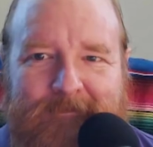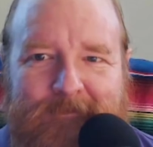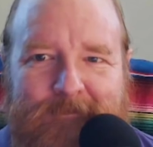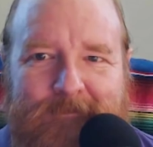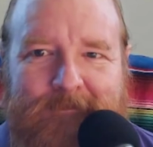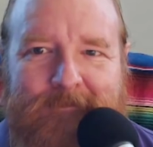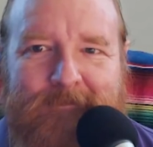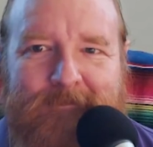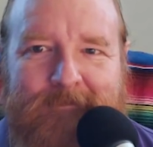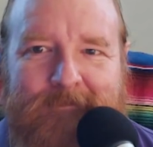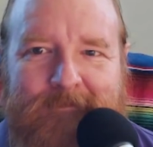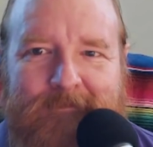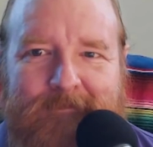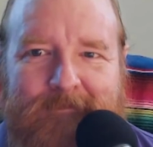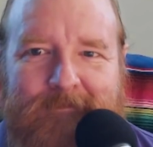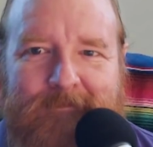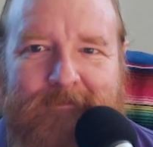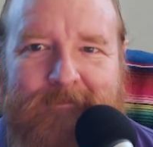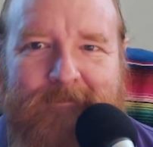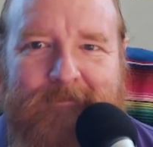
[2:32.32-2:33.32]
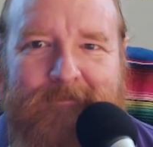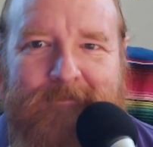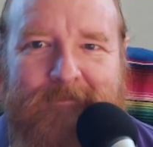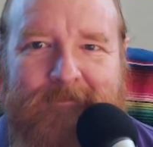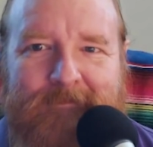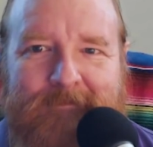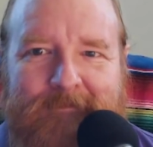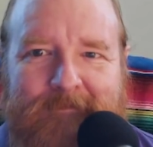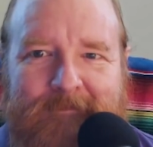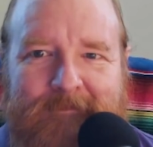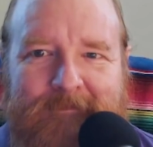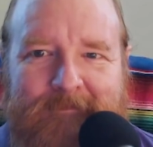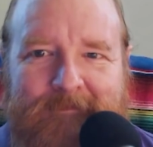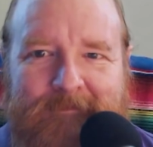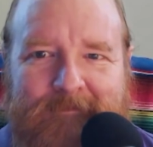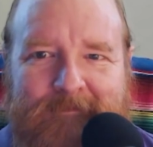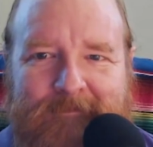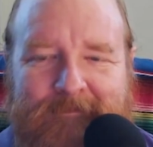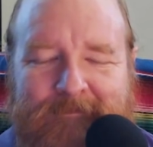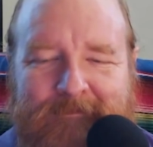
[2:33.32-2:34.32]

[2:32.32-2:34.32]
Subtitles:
The person shown says nothing.